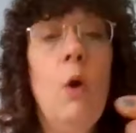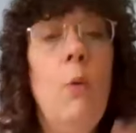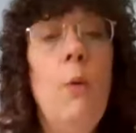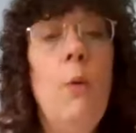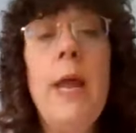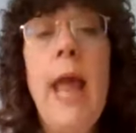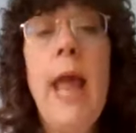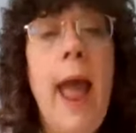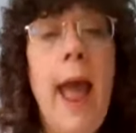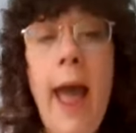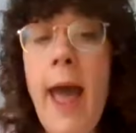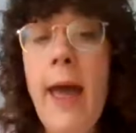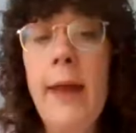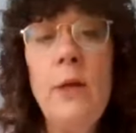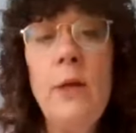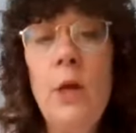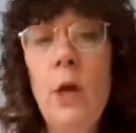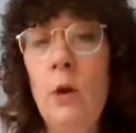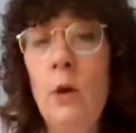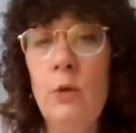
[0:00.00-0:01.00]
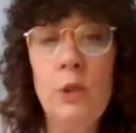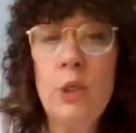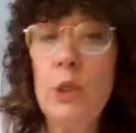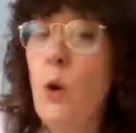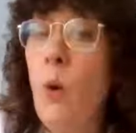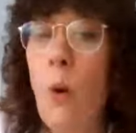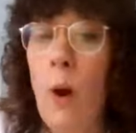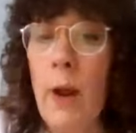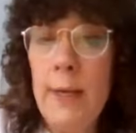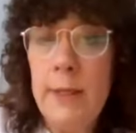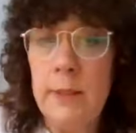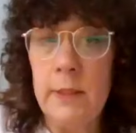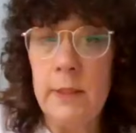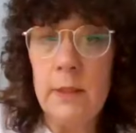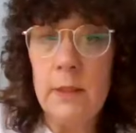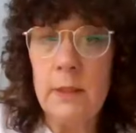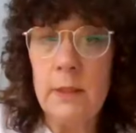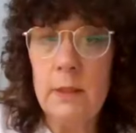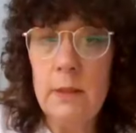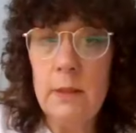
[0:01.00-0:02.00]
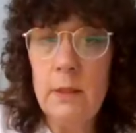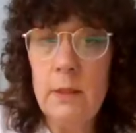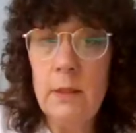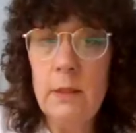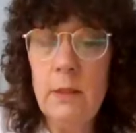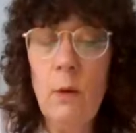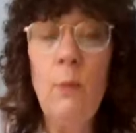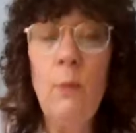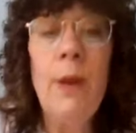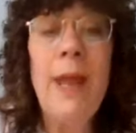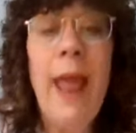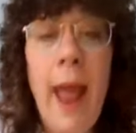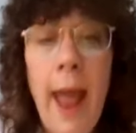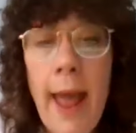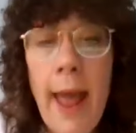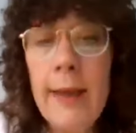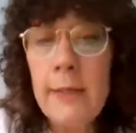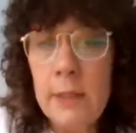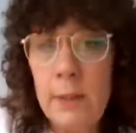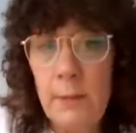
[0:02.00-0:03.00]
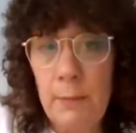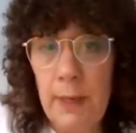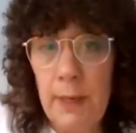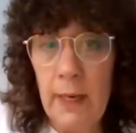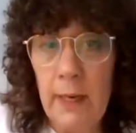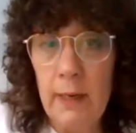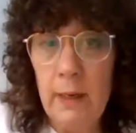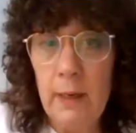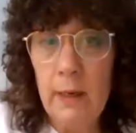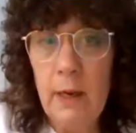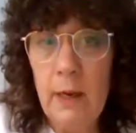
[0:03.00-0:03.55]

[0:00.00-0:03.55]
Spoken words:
We had no choice. We had to be.